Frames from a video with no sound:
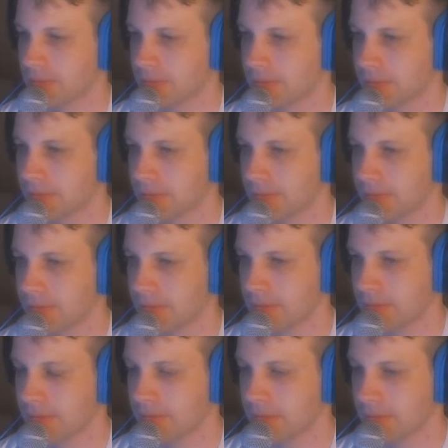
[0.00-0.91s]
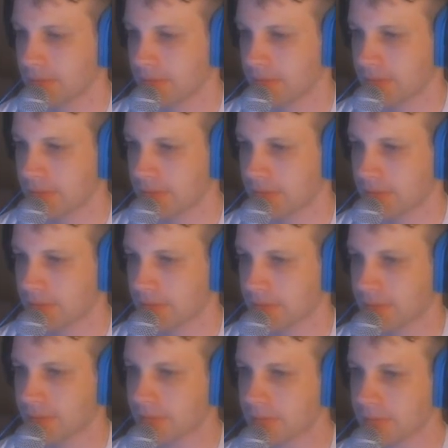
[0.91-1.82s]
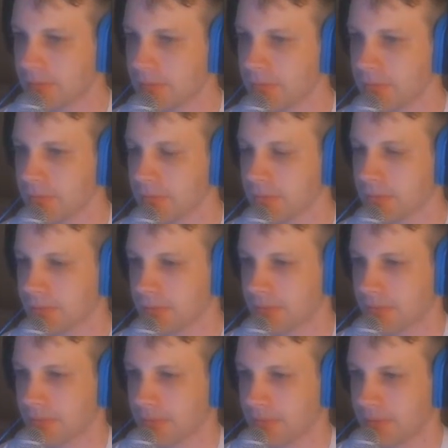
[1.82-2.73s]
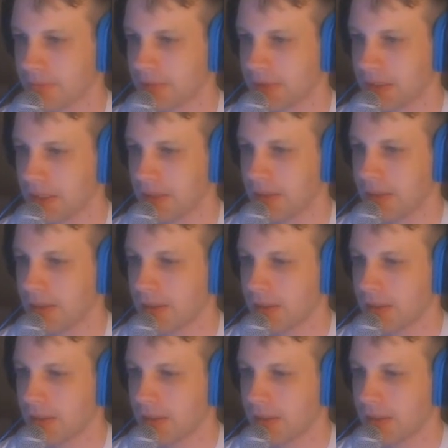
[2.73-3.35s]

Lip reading: (silence)